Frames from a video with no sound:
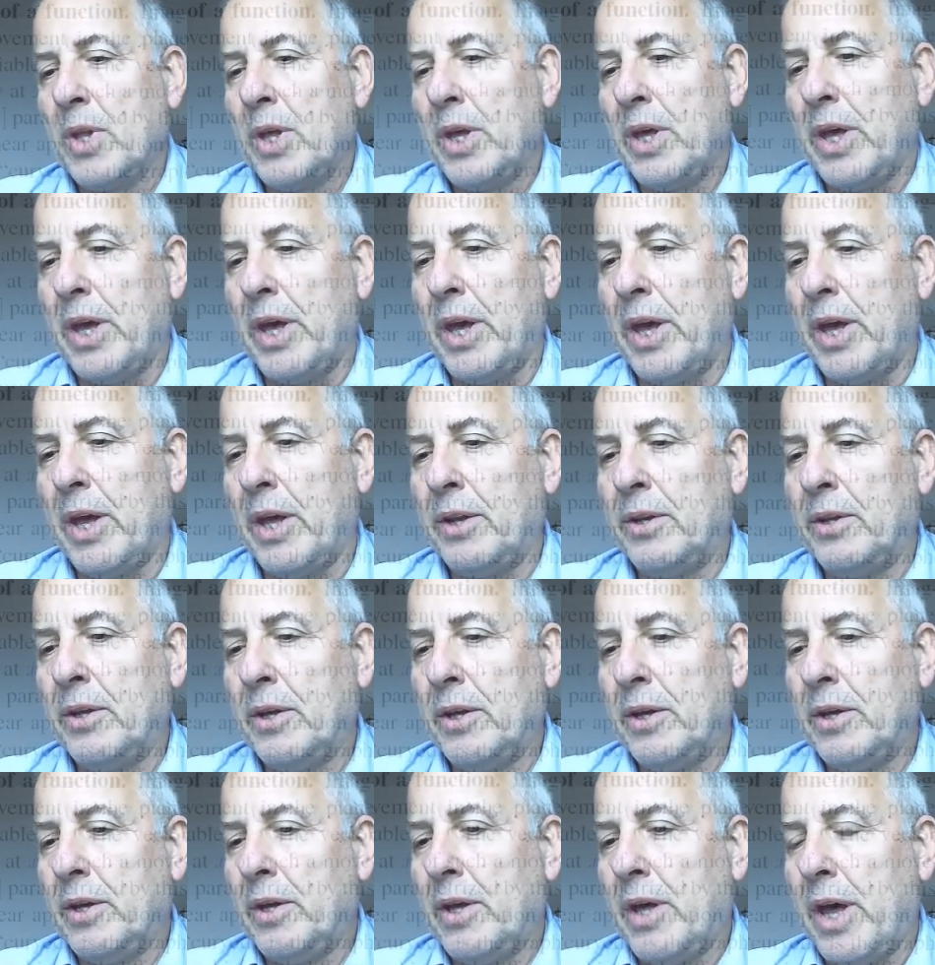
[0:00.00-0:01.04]
And
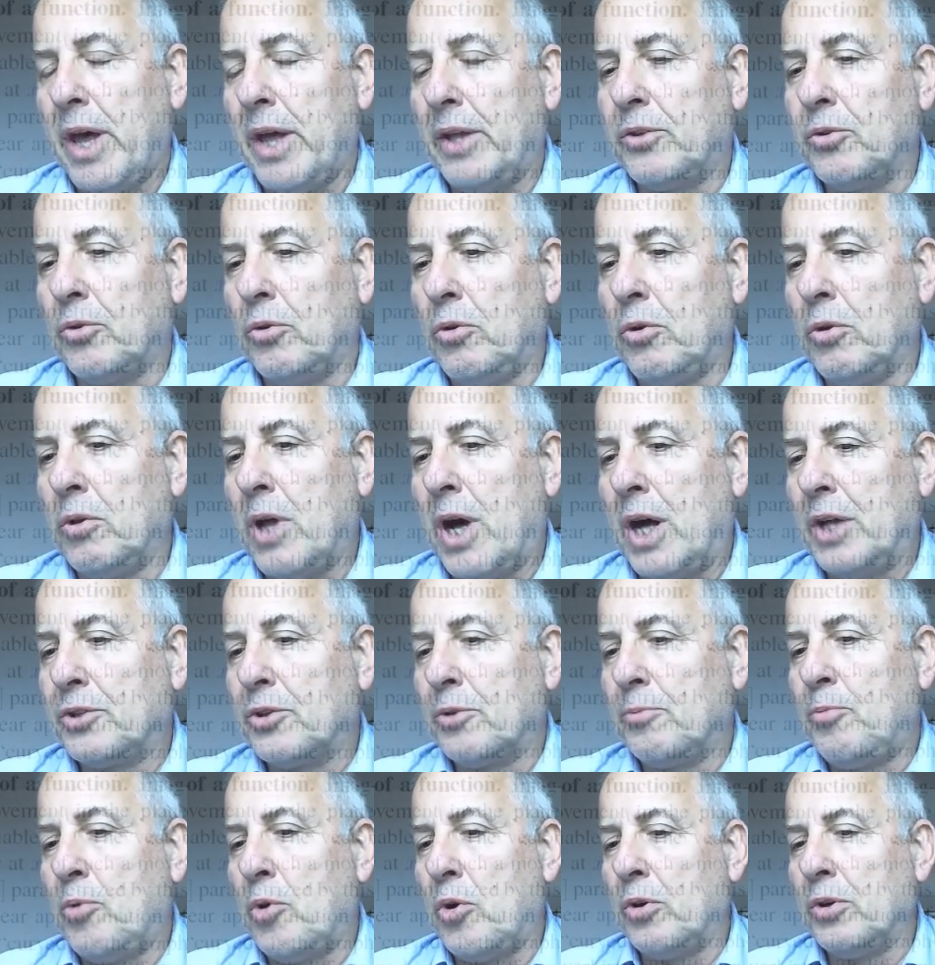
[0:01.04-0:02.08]
at all other
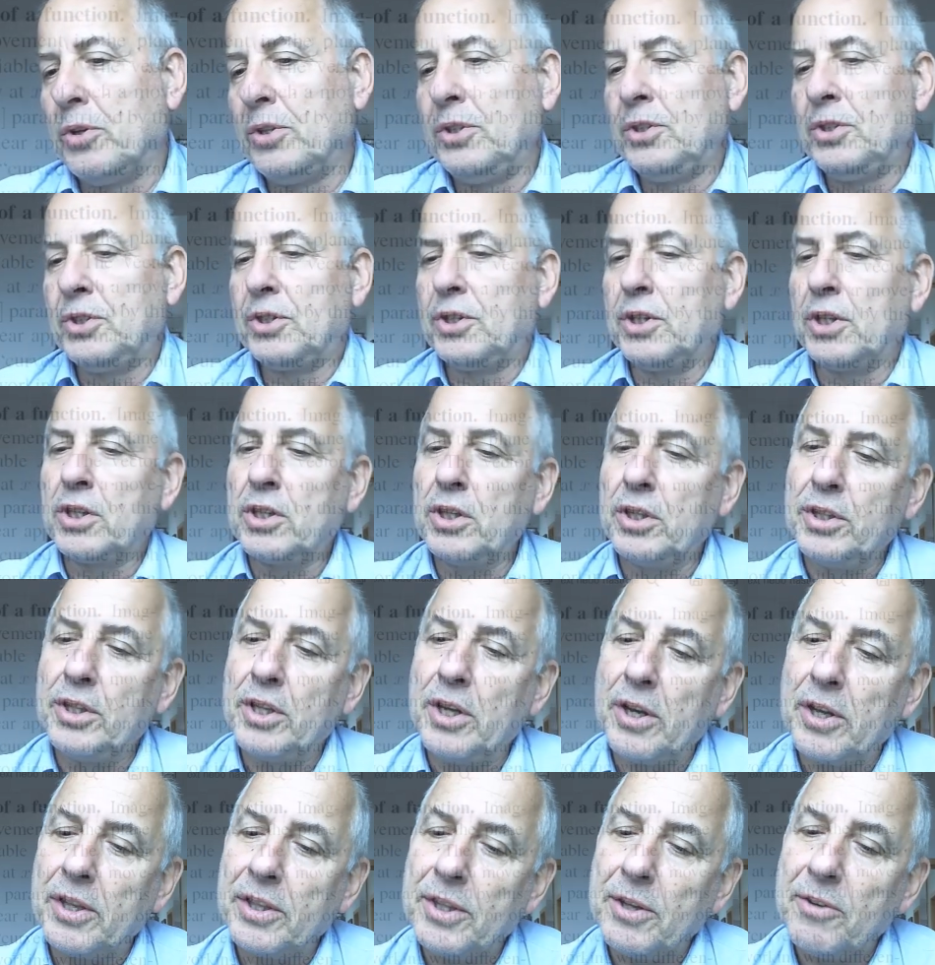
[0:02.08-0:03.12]
points,
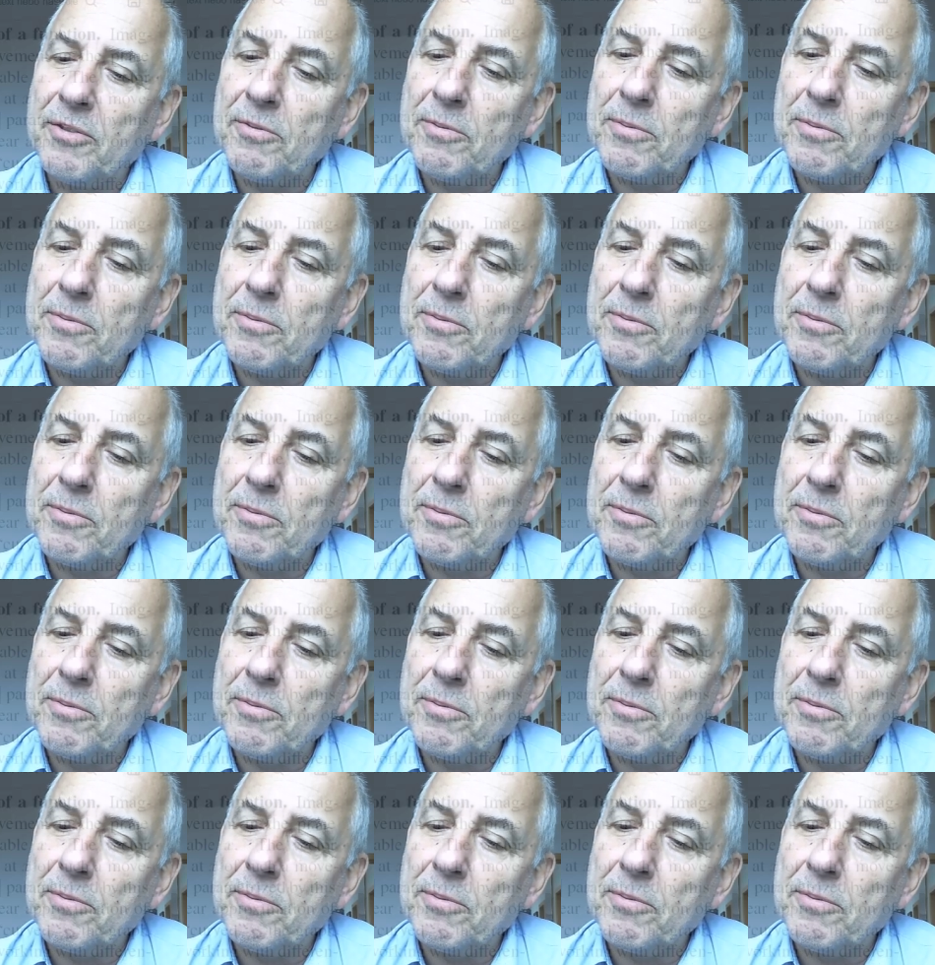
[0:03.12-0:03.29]
the